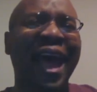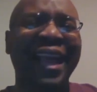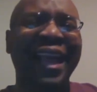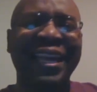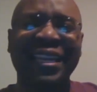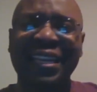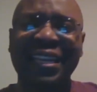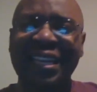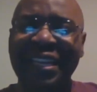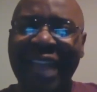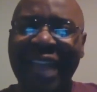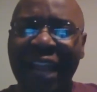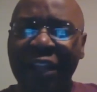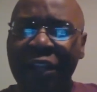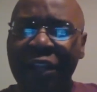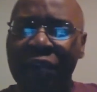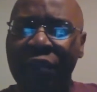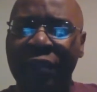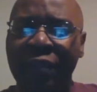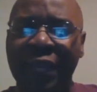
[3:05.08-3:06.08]
could not
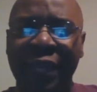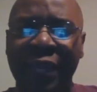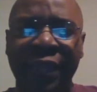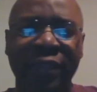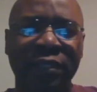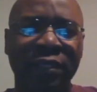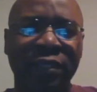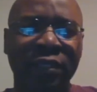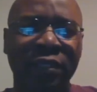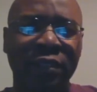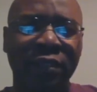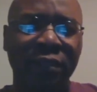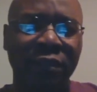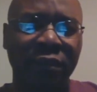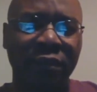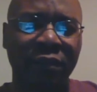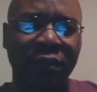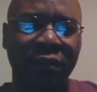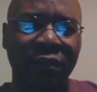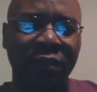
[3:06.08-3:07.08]
do that.
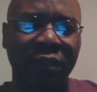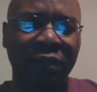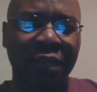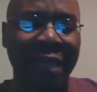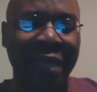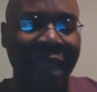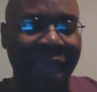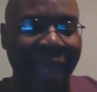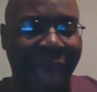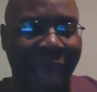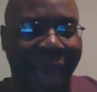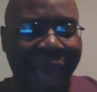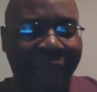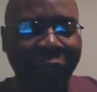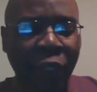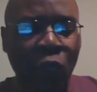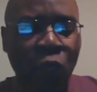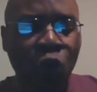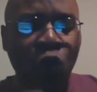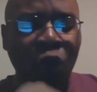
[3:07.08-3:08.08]
I
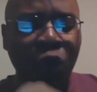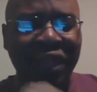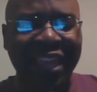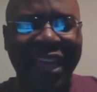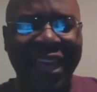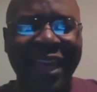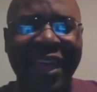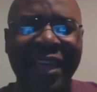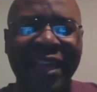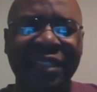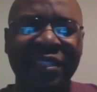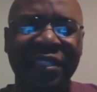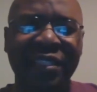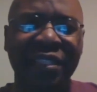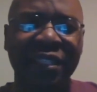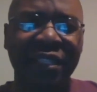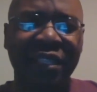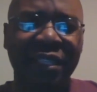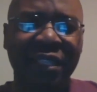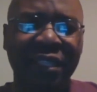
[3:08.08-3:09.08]
knew that
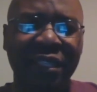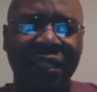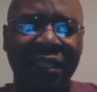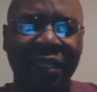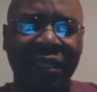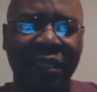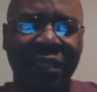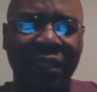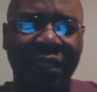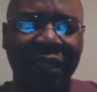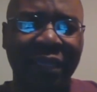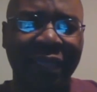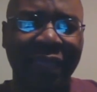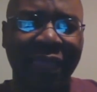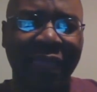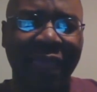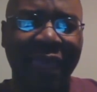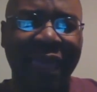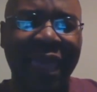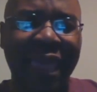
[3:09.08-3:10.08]

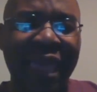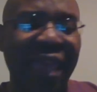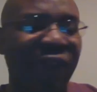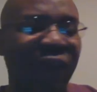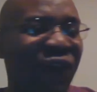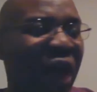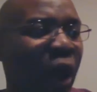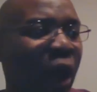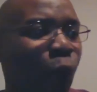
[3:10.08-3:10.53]
if I